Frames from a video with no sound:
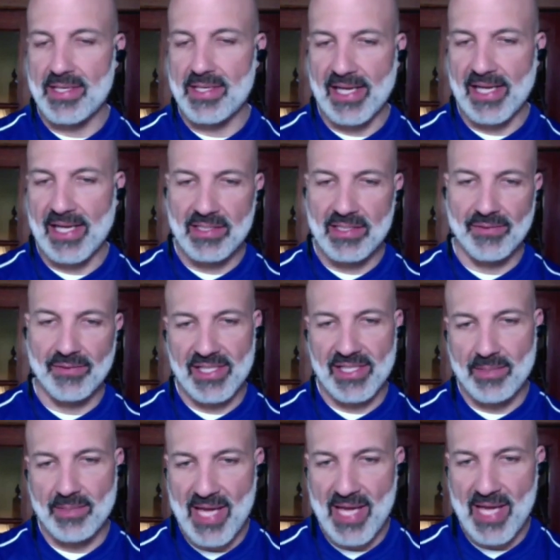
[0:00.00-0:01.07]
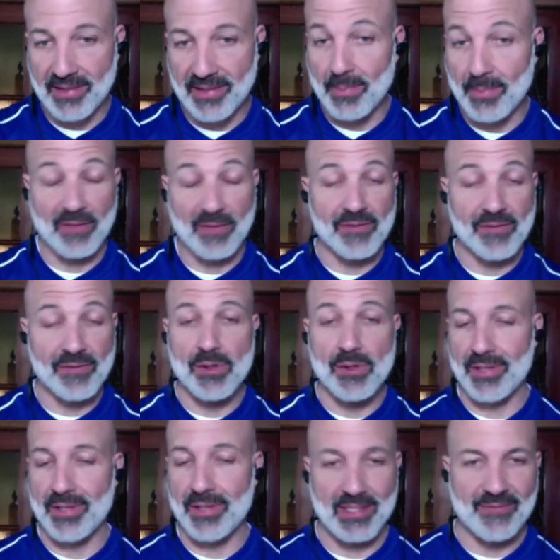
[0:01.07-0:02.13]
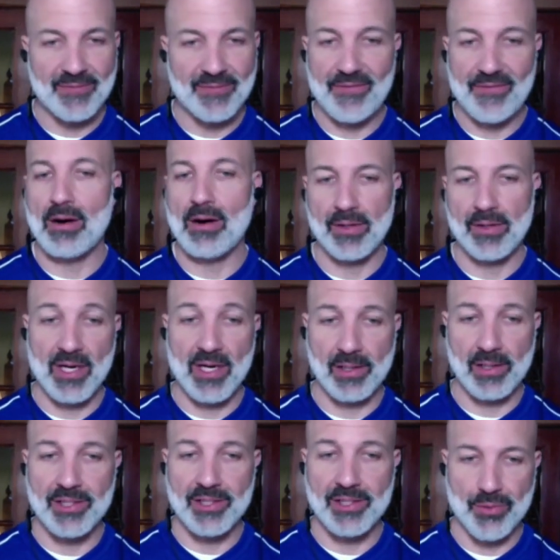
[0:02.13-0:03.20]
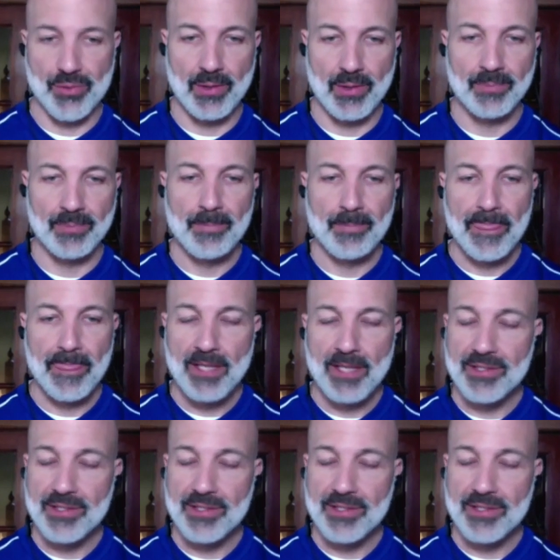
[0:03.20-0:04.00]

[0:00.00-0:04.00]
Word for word: doesn't negatively impact them in the future that is far out of their control.